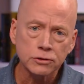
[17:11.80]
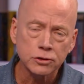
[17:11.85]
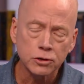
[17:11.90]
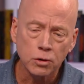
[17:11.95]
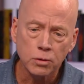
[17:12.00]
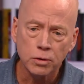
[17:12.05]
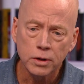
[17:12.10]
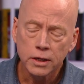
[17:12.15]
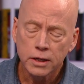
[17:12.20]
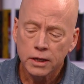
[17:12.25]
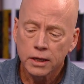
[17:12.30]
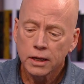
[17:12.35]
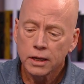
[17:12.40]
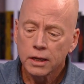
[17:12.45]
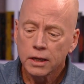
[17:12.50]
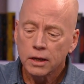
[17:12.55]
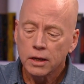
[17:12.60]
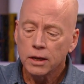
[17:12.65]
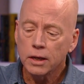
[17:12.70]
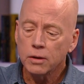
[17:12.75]
So,
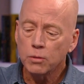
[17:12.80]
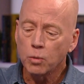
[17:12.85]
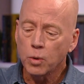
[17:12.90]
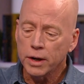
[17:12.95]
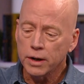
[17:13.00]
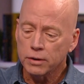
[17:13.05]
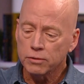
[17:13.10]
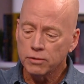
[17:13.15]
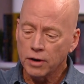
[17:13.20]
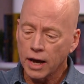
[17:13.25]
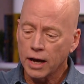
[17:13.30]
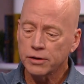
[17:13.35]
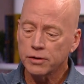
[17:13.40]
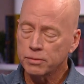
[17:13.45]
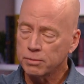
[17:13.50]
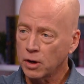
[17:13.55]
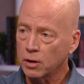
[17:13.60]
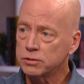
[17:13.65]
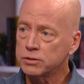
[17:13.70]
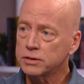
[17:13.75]
when a rat or
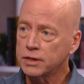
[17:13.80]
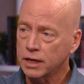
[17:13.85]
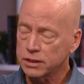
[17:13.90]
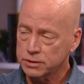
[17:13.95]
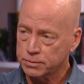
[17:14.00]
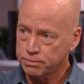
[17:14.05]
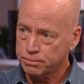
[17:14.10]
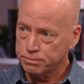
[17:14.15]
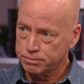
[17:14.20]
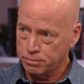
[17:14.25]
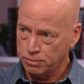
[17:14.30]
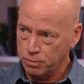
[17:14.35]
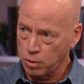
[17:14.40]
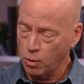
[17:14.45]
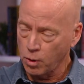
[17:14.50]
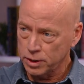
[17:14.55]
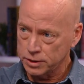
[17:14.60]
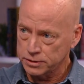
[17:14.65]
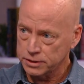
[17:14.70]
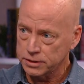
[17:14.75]
mouse gets
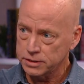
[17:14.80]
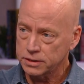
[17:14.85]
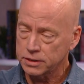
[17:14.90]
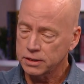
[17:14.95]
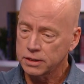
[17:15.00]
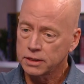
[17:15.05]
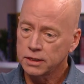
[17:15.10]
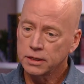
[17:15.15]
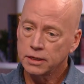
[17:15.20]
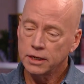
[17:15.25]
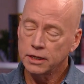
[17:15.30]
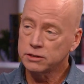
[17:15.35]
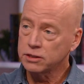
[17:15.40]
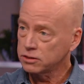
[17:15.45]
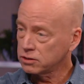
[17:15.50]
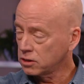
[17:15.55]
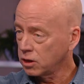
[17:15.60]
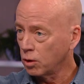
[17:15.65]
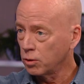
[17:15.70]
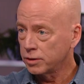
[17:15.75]
poisoned, it's a
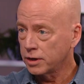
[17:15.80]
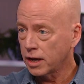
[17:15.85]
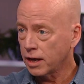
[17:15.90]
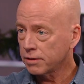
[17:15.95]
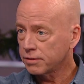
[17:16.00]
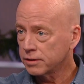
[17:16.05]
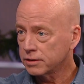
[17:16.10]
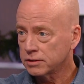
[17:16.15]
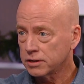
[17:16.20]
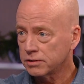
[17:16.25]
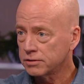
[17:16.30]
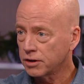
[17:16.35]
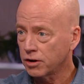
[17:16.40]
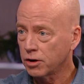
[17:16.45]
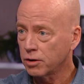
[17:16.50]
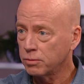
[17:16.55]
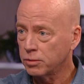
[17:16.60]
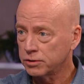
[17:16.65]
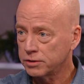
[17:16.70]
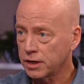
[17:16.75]
slow death. It's a
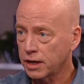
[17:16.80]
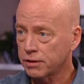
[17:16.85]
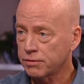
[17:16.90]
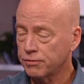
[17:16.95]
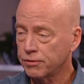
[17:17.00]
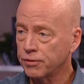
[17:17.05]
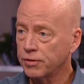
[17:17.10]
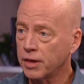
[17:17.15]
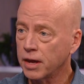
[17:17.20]
terrible death for